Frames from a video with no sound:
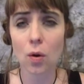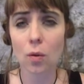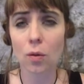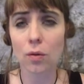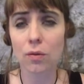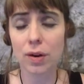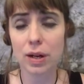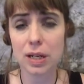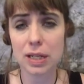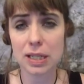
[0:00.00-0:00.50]
We're
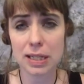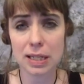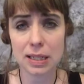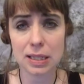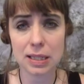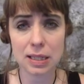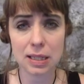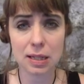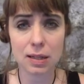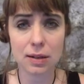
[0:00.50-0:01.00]
very
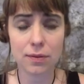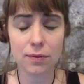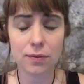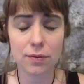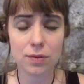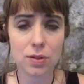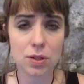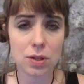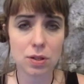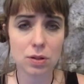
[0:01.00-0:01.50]
sensitive
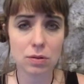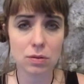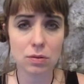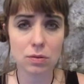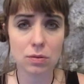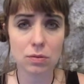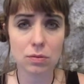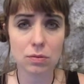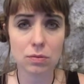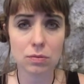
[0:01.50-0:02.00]

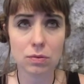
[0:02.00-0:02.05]
to